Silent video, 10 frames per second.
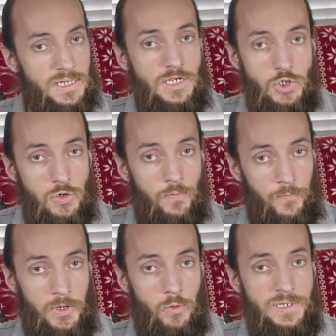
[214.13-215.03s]
these two
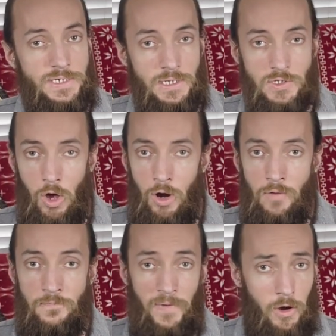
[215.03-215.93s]
frequencies
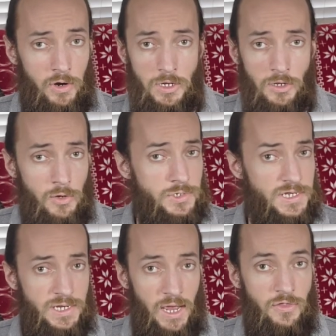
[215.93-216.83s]
are very close
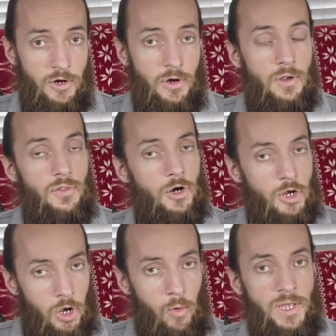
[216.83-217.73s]
together, they're
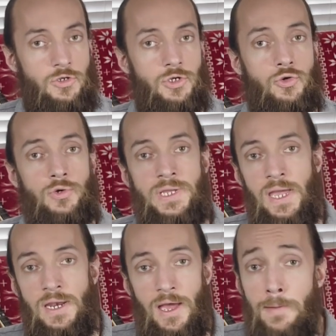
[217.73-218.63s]
going to
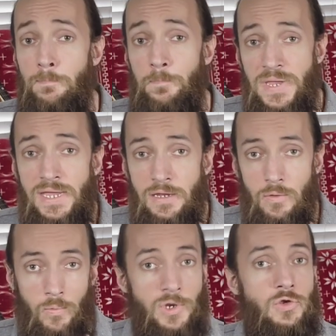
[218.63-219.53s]
create a beat
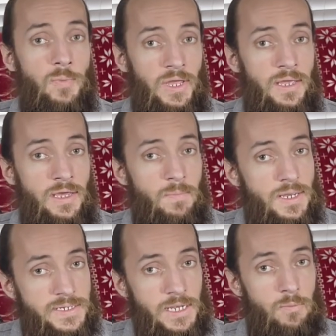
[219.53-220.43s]
when you play them
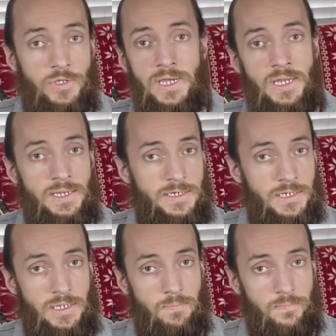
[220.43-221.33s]
simultaneously.